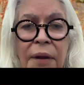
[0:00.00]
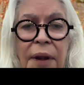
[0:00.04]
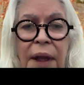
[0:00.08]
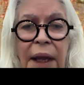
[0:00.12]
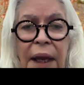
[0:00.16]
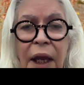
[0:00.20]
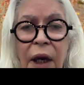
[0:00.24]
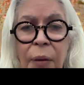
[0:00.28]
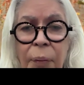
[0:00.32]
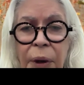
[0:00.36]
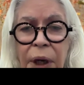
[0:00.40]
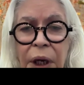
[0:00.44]

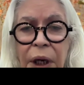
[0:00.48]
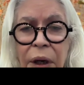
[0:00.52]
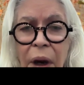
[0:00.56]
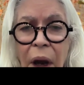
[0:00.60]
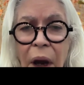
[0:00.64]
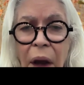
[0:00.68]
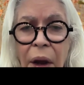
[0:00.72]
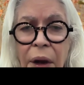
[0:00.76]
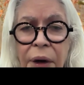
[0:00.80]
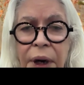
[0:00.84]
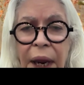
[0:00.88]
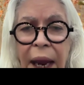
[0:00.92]
there can be
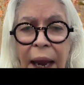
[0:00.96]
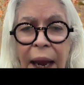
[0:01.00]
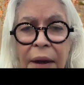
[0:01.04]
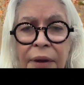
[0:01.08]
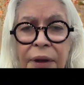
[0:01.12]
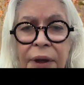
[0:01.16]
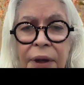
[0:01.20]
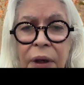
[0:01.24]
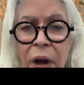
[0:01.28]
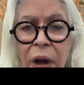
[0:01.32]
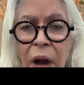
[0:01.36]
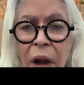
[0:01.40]
no
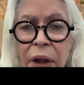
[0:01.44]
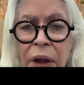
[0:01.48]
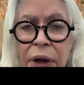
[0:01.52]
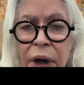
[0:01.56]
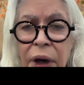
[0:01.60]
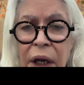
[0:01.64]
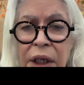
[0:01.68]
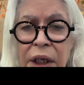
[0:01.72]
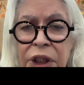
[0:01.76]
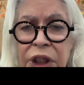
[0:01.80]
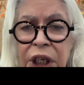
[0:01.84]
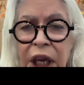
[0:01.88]
doubt that
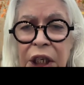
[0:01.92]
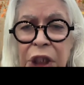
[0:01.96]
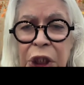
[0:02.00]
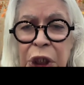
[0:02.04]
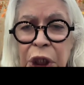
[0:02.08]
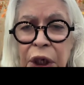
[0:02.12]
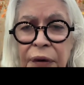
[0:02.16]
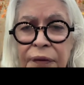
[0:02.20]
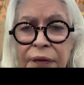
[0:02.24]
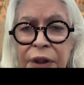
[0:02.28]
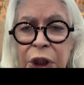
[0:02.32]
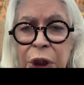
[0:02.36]

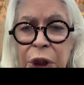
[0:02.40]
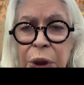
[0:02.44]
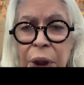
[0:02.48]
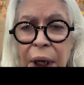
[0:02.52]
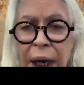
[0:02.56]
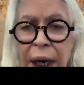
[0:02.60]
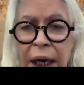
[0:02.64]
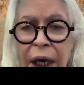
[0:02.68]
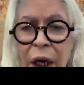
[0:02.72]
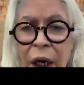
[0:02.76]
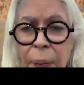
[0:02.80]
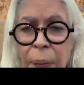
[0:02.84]
colonisation of
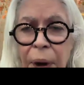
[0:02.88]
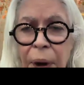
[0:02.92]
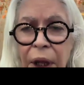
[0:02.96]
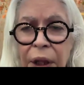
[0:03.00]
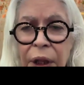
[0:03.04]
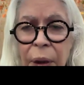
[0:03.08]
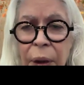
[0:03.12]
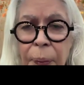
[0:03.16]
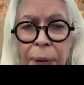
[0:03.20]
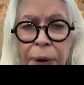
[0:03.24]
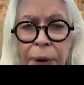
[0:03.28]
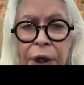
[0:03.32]
Australia
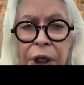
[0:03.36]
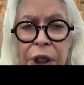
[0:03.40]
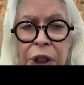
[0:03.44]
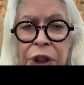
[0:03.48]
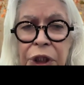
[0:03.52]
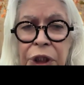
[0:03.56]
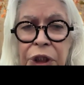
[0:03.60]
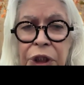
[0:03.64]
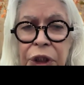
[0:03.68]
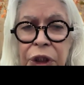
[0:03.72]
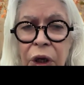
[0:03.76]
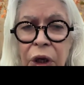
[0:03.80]
by the
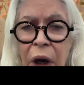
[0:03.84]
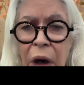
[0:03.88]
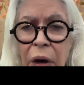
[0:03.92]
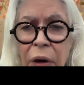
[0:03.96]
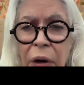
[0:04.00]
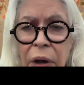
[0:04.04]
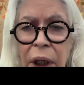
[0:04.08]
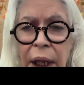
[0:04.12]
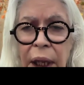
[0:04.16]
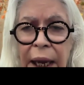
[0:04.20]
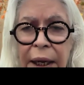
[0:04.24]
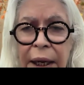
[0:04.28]
British is
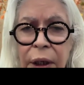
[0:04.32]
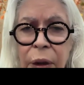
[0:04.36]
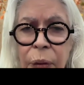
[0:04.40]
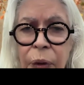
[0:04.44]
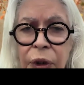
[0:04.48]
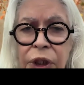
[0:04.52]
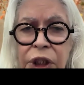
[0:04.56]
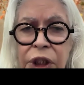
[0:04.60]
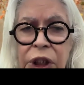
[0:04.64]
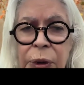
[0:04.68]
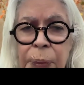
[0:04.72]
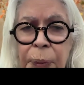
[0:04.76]

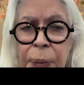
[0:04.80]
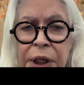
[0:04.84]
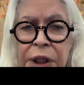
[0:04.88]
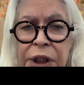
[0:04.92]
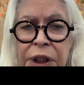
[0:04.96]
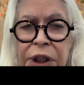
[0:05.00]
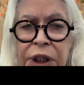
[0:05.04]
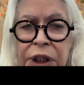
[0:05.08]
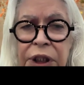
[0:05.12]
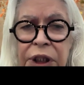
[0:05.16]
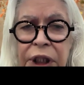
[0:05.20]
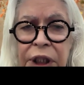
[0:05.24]
correlated with
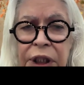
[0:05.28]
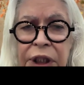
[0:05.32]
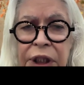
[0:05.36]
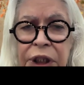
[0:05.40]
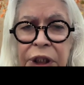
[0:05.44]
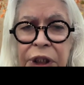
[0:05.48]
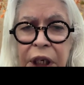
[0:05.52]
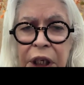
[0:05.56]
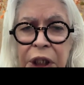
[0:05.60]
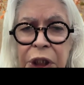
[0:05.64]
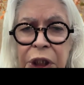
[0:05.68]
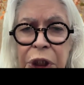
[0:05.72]
species
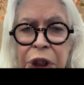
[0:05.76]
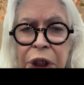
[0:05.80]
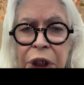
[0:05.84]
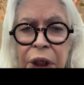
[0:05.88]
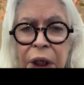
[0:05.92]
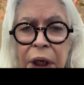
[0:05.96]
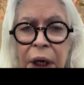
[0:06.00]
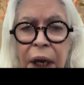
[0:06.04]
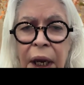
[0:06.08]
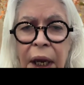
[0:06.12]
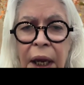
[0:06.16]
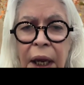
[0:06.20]

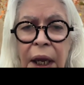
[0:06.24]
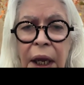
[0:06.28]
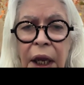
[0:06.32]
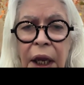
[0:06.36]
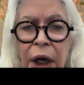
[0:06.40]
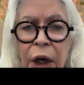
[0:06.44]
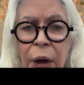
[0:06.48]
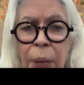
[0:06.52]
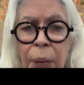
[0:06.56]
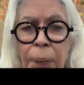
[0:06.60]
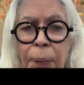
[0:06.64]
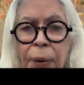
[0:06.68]
extinction
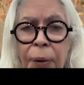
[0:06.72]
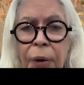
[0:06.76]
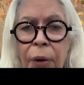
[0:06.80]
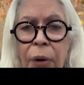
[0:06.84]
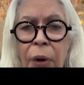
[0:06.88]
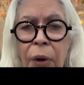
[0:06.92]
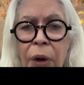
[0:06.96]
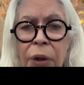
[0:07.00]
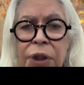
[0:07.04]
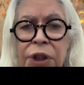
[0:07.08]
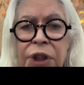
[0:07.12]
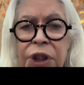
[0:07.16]
in a
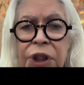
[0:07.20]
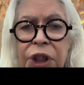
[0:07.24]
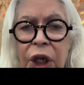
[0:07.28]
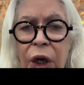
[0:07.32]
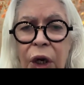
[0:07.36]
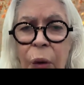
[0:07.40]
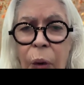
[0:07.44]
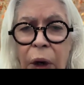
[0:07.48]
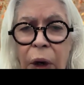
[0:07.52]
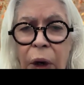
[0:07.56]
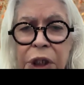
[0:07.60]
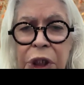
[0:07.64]
broad
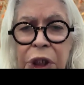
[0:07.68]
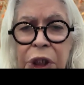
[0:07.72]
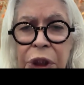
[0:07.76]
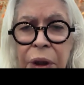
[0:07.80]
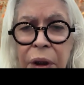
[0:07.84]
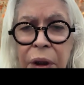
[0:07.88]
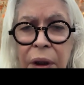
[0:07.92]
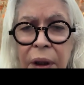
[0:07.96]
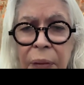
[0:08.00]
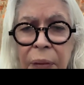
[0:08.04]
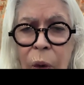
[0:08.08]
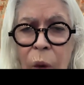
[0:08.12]

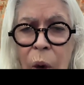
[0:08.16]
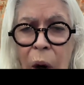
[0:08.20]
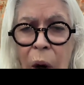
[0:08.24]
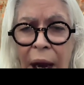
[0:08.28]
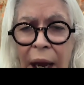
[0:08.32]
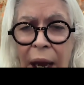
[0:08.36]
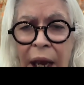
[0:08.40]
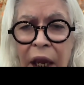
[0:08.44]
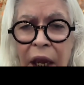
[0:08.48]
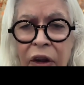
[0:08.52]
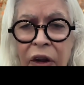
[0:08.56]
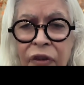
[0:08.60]
sequential
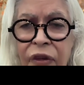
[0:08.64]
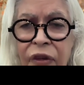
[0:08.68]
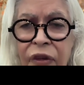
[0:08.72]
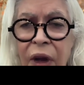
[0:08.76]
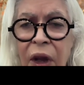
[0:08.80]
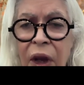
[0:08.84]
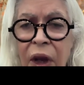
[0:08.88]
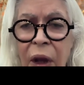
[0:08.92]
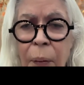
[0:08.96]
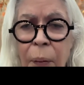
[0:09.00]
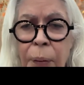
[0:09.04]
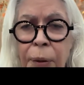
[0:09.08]
wave
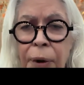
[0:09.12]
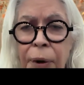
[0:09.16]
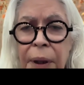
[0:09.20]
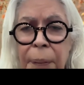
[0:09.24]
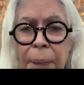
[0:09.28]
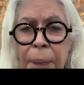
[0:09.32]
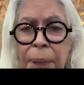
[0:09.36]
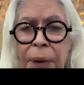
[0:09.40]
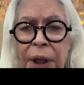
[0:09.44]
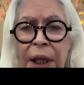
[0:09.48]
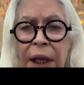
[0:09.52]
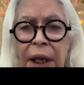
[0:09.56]

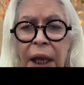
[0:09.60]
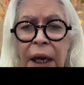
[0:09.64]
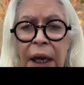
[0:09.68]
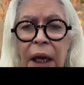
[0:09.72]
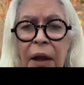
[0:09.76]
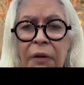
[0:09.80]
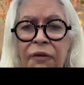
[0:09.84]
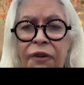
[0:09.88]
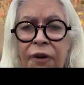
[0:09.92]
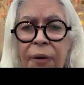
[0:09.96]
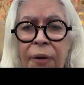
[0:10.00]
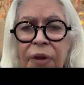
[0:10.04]

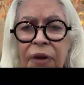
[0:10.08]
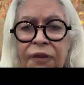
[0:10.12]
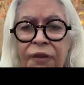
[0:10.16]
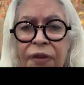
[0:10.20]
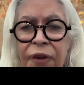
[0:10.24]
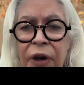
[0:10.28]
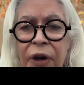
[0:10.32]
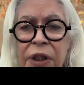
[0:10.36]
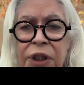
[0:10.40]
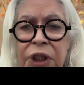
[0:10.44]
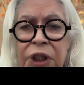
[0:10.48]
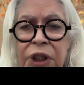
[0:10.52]
beginning from the
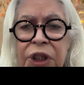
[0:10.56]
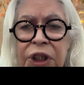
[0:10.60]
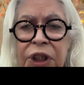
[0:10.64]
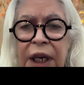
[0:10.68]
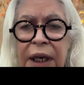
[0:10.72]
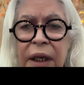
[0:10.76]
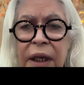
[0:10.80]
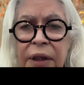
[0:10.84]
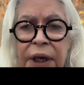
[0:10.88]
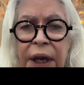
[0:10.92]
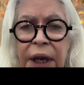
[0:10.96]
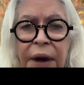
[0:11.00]
first
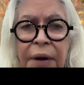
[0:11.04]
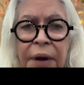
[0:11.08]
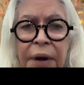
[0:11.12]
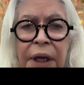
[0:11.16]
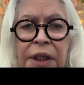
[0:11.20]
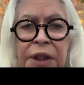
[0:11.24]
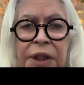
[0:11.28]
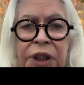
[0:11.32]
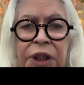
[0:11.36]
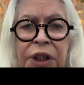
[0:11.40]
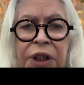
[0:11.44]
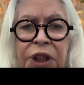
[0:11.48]
settled
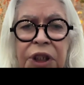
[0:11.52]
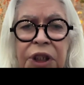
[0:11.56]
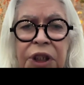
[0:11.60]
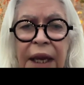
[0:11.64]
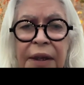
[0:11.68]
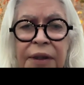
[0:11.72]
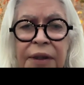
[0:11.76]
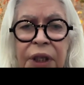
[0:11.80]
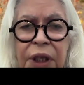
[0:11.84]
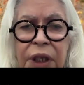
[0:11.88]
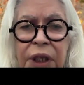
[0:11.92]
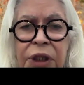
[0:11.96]
areas in
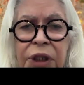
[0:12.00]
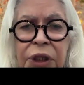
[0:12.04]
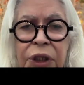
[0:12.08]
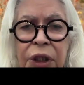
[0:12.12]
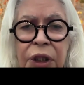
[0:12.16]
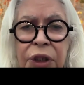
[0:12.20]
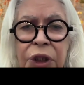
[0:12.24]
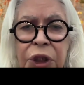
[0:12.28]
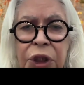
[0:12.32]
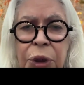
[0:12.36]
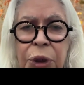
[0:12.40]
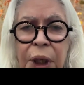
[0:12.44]
southeastern
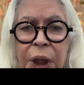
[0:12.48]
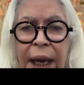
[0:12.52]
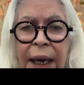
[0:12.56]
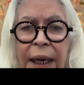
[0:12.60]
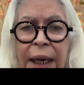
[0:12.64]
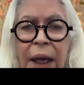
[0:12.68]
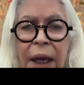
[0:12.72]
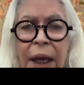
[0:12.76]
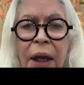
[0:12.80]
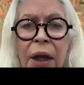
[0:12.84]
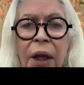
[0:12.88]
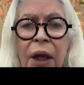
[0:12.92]

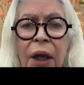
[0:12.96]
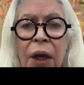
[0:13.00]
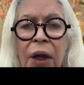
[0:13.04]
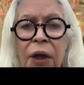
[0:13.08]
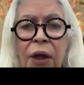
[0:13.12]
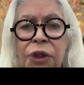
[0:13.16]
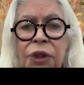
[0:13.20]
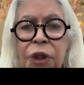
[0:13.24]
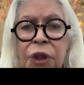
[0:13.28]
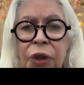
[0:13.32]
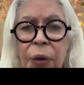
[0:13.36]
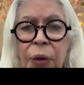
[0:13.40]
Australia
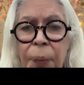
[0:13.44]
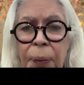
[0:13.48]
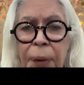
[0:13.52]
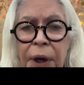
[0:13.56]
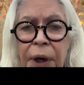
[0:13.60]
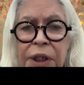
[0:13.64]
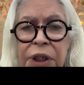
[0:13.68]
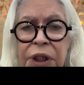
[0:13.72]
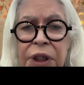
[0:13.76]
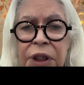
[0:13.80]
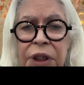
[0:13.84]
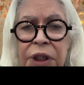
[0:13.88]
to the
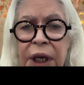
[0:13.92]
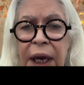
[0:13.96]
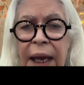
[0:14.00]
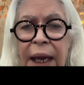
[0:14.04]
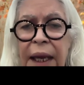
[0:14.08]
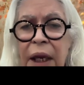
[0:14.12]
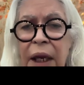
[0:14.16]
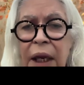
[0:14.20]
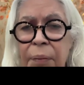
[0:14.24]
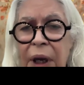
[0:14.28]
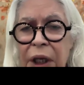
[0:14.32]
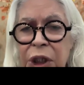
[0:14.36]
present
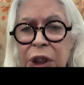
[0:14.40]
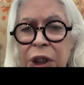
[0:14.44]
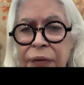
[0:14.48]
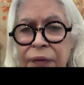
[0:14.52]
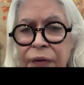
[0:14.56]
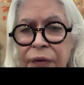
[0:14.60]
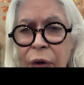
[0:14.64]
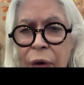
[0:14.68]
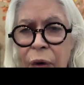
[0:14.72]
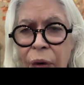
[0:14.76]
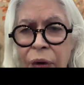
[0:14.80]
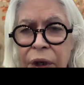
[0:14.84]
day in much of
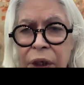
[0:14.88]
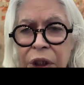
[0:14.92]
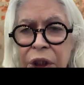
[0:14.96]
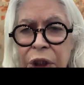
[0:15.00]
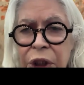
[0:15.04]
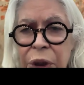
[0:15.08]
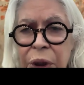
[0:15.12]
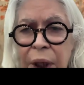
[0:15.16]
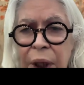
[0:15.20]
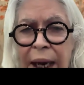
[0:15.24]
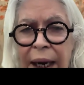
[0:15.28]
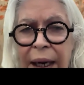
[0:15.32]
northern
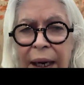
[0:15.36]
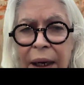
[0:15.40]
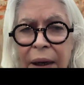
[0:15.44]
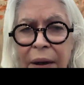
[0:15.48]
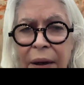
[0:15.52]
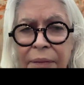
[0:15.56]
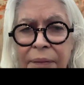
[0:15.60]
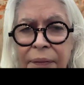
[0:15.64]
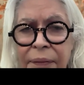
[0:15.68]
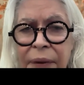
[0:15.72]
Australia,